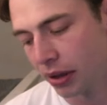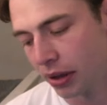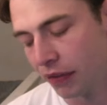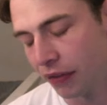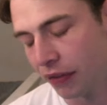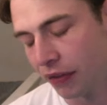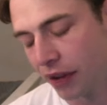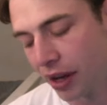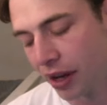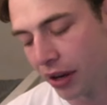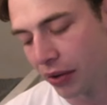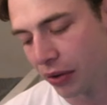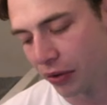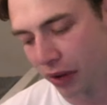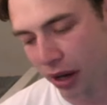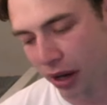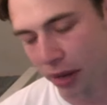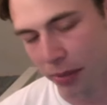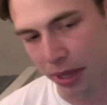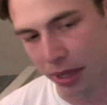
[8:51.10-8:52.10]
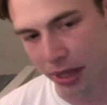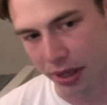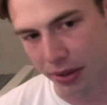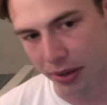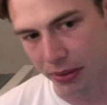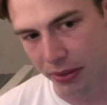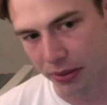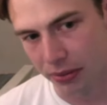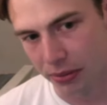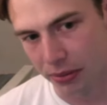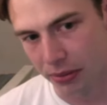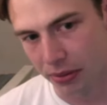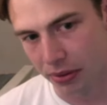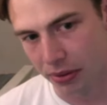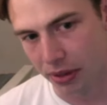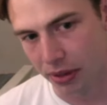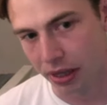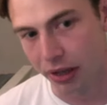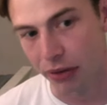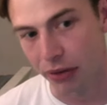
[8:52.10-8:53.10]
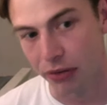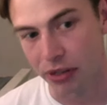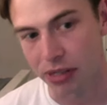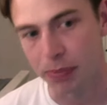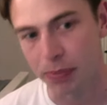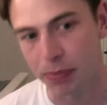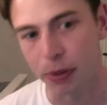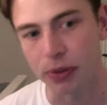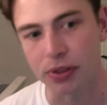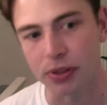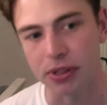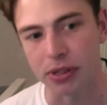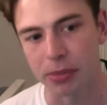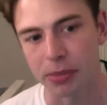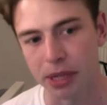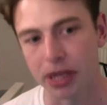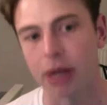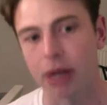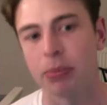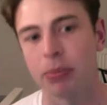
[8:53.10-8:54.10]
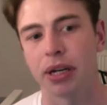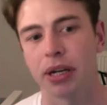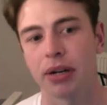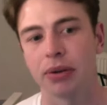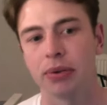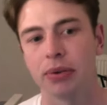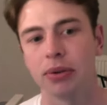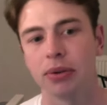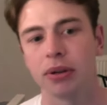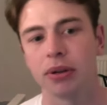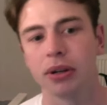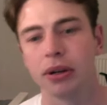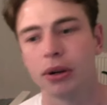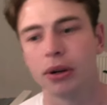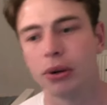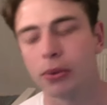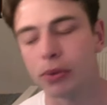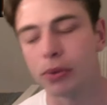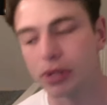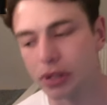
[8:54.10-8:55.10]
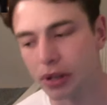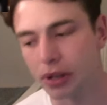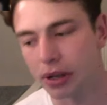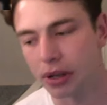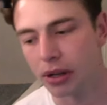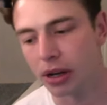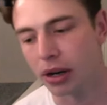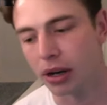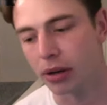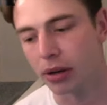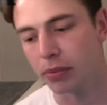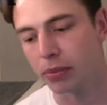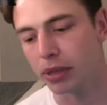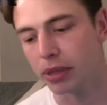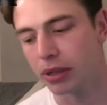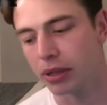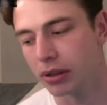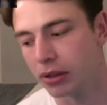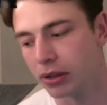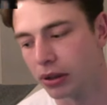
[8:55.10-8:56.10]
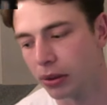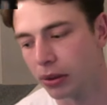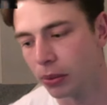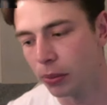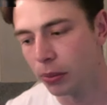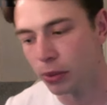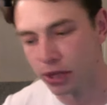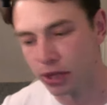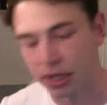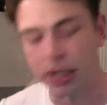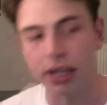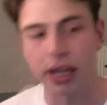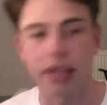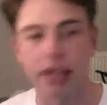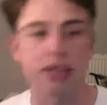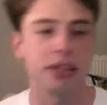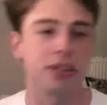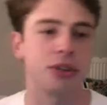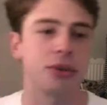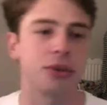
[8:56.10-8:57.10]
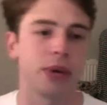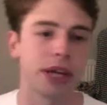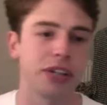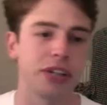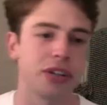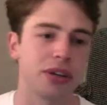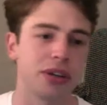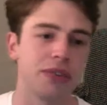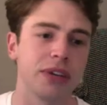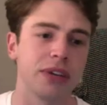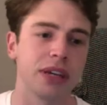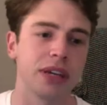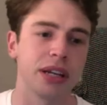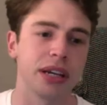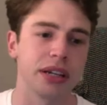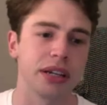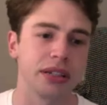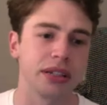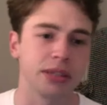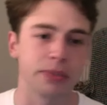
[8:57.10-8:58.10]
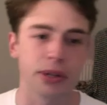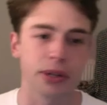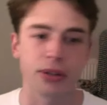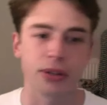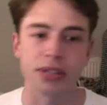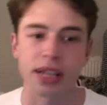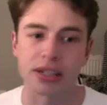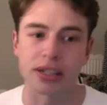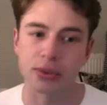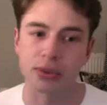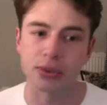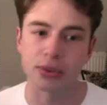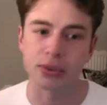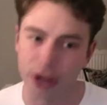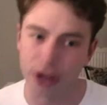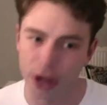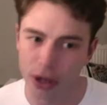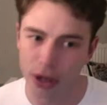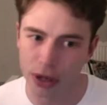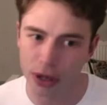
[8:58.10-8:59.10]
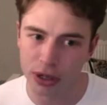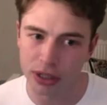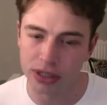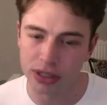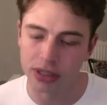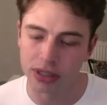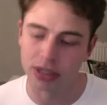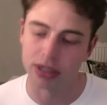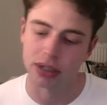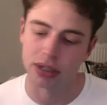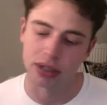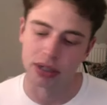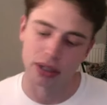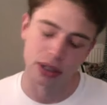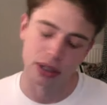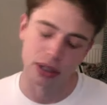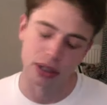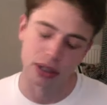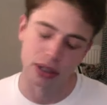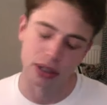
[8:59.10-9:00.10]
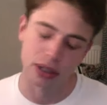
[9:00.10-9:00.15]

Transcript: the fear of coming out and the response to me coming out was connected to HIV and AIDS because that's all I'd heard. The